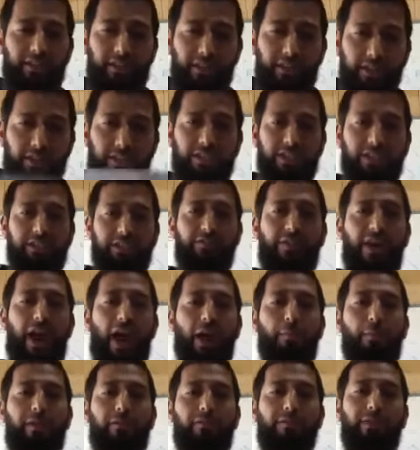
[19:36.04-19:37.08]
this
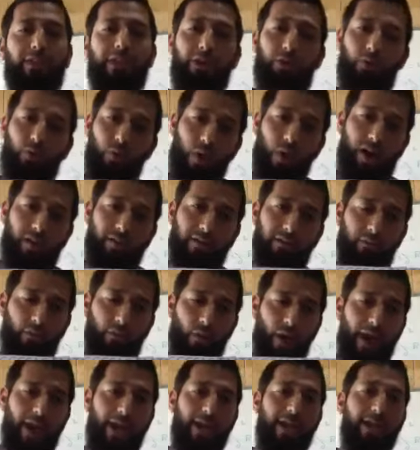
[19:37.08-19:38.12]
fragment with EcoR1.
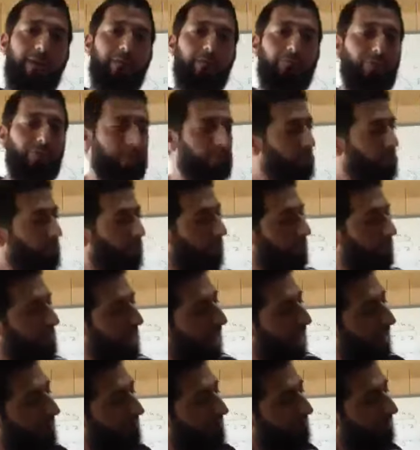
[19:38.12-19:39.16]
Why? Because
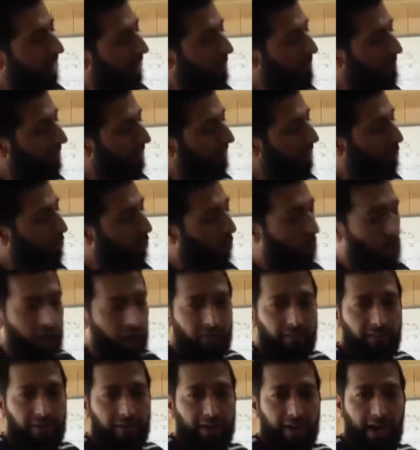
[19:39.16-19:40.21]
I have kept
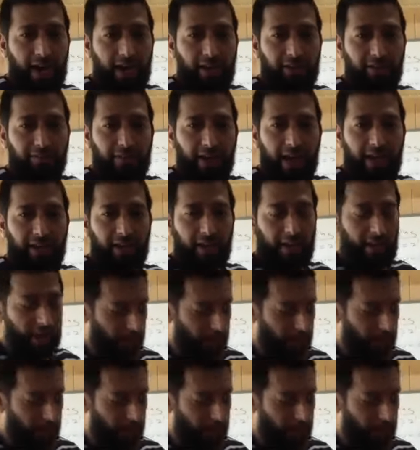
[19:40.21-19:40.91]
EcoR1 at the flanking